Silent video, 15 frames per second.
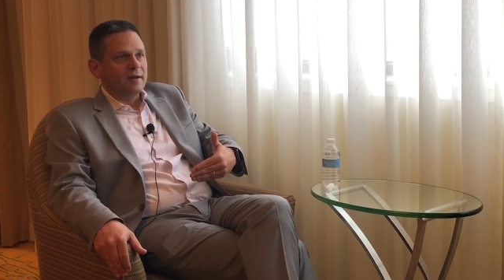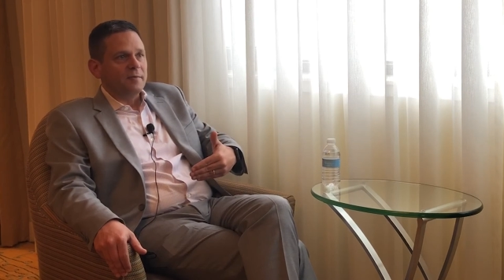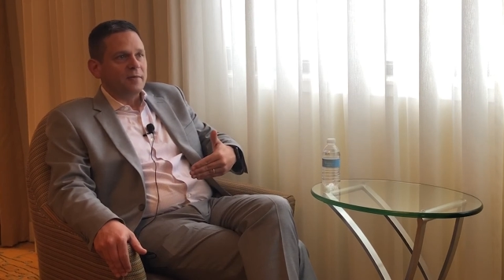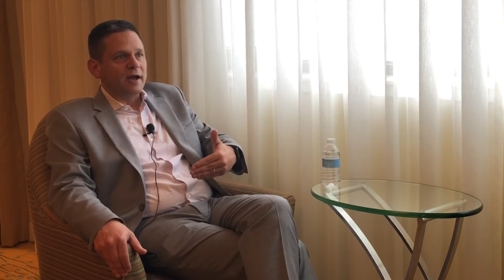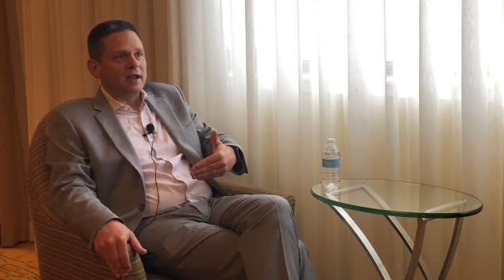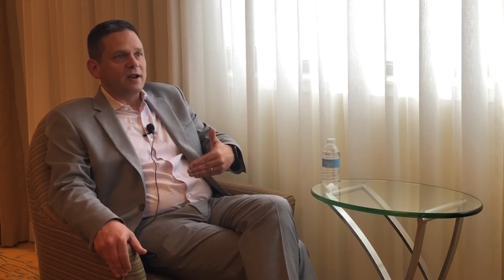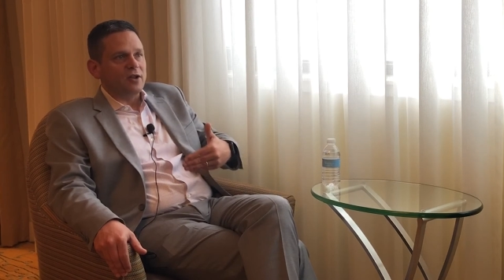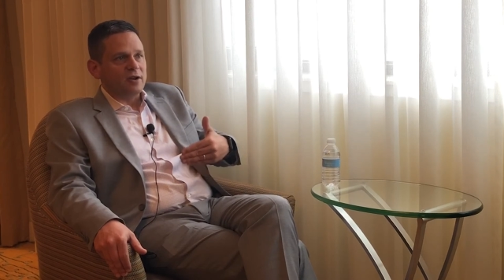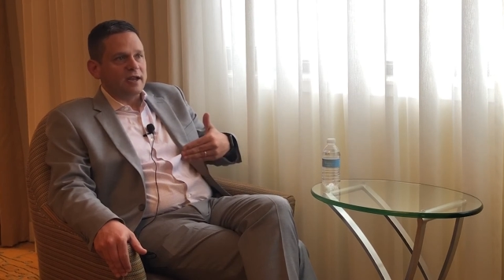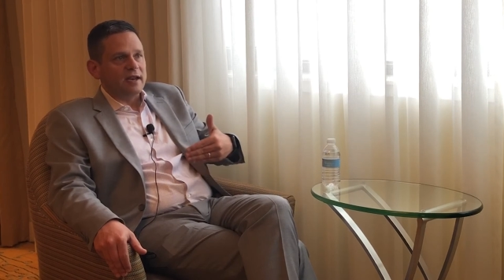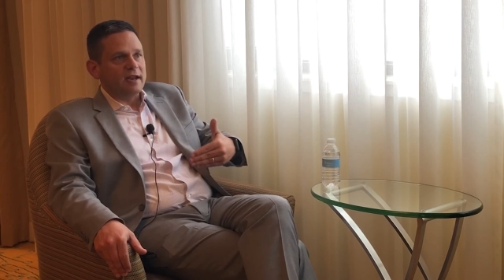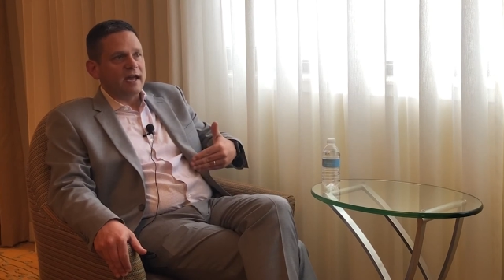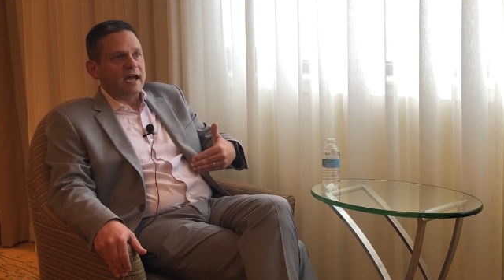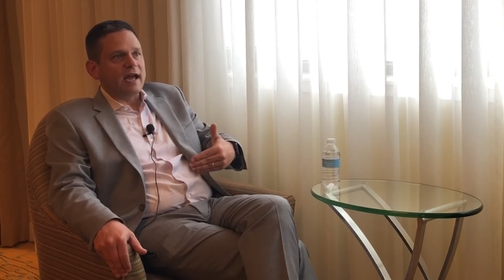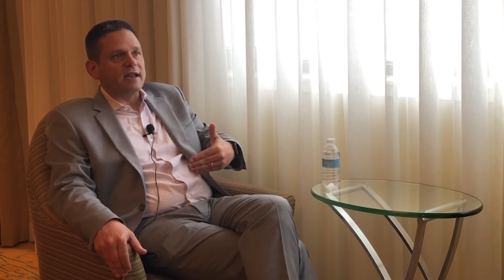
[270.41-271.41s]
by
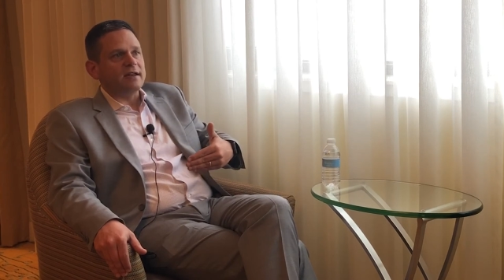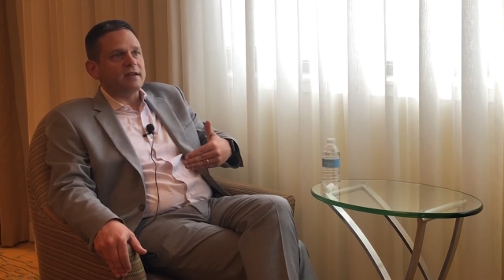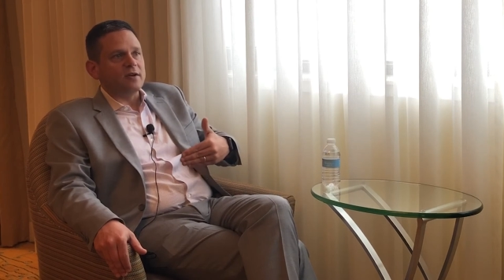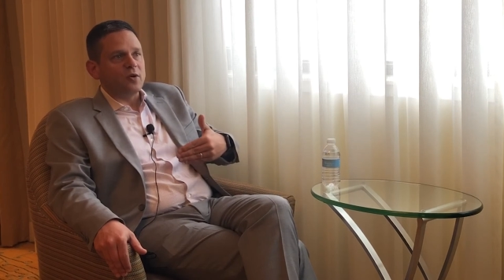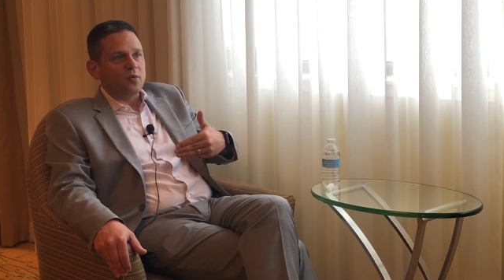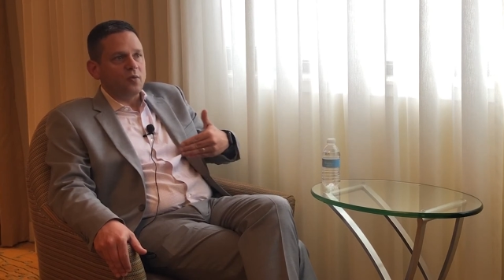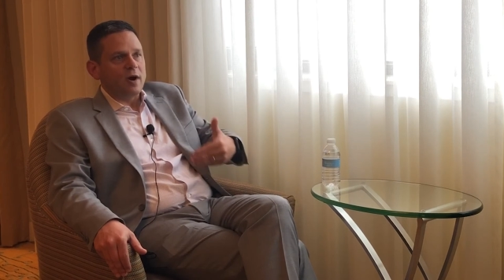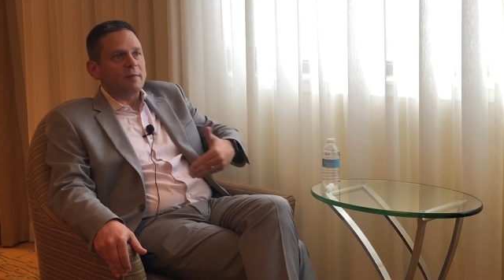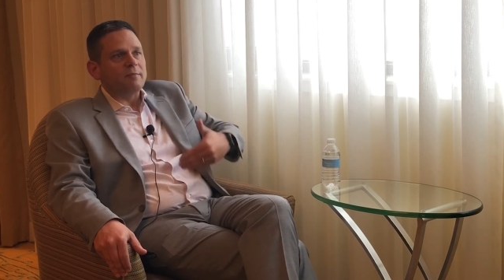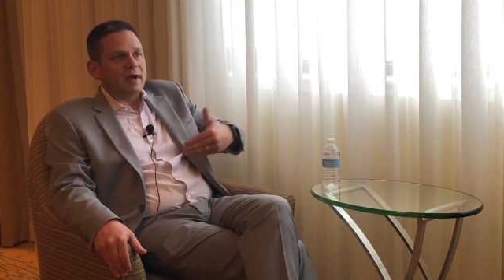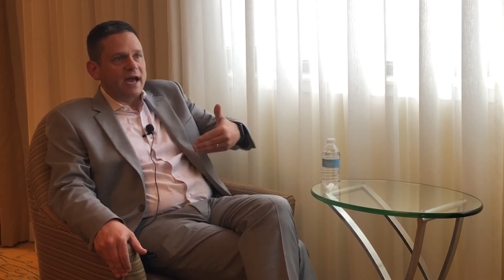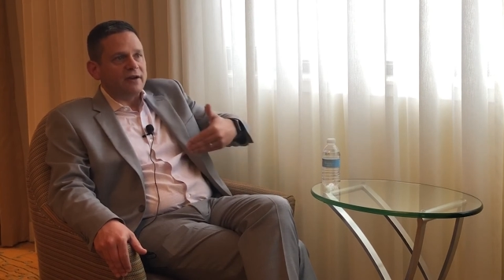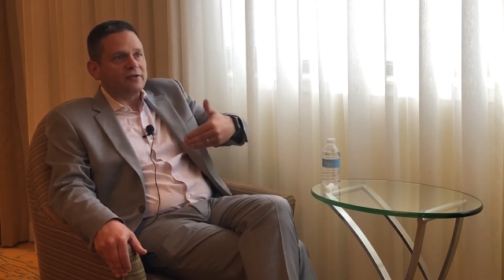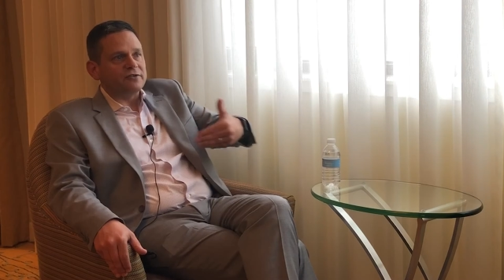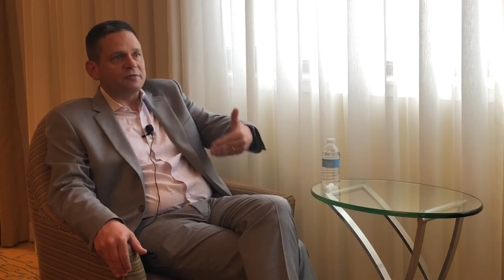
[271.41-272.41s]
looking at, you know, what
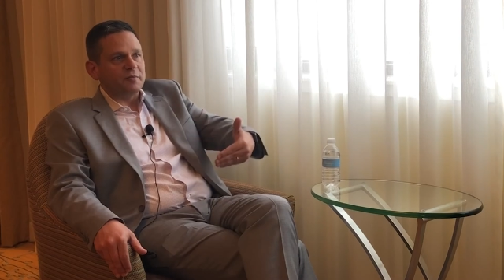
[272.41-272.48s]
matters